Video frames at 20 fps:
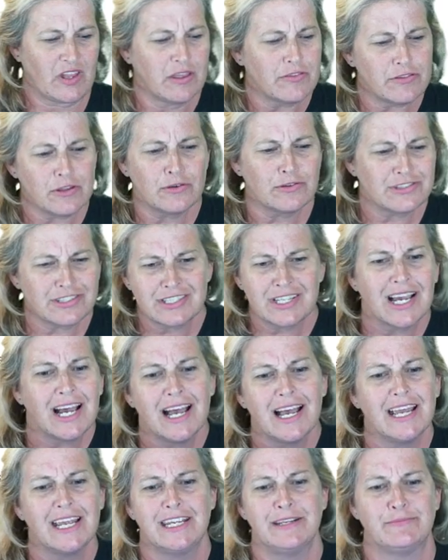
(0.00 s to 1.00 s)
those
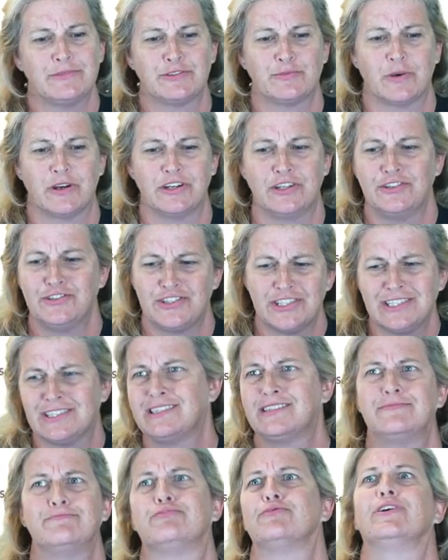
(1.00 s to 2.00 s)
times where you
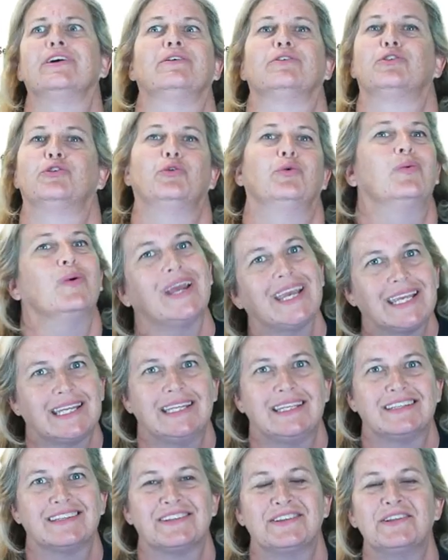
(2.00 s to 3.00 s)
just real quick
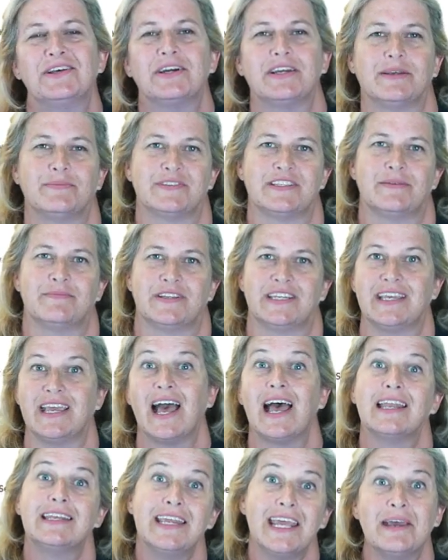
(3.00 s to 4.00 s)
need to look up something
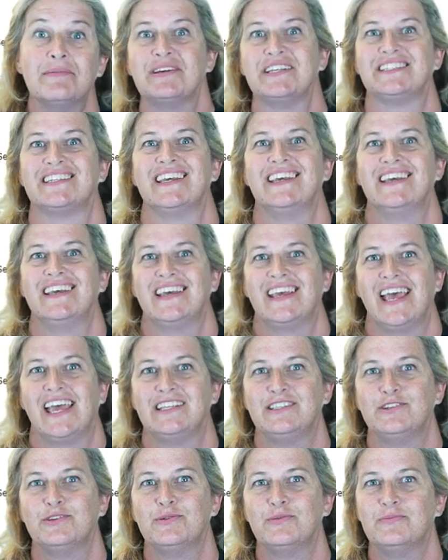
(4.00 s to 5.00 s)
god damn it
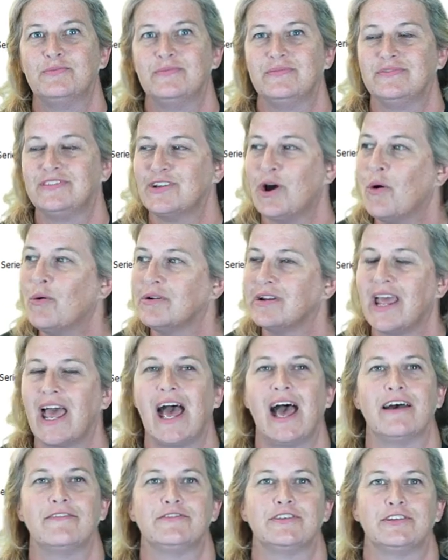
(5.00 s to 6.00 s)
and you don't
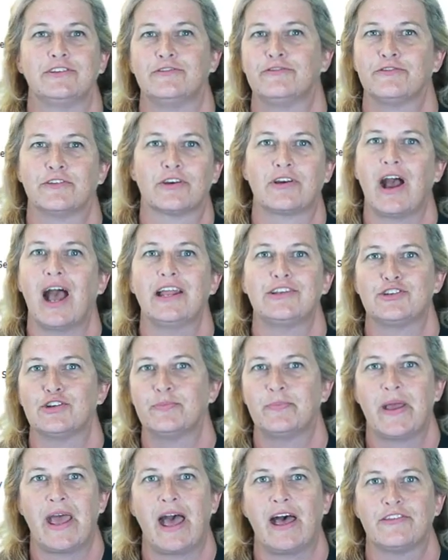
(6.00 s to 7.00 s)
have you forgot
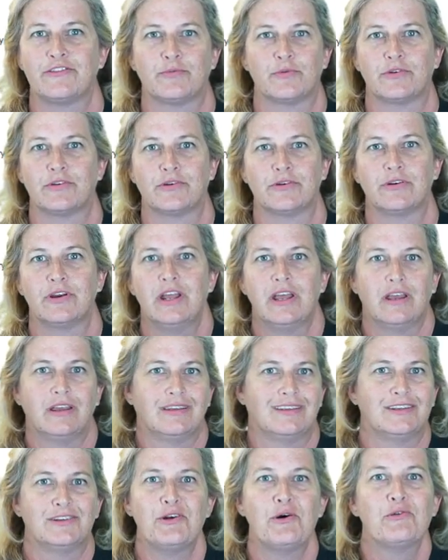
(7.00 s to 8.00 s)
your password or
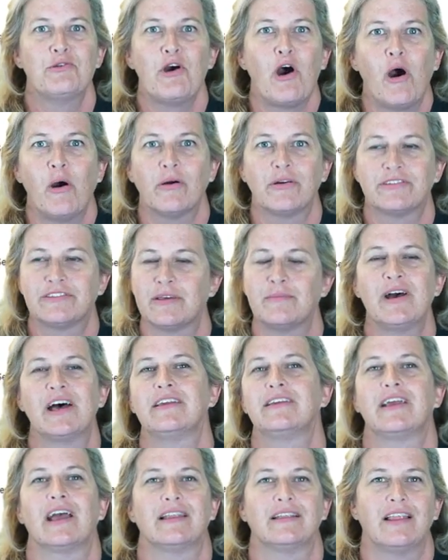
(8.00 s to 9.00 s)
you don't know or somehow
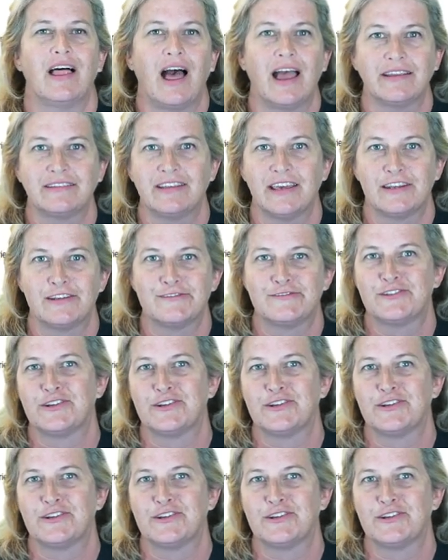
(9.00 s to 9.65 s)
you got locked out of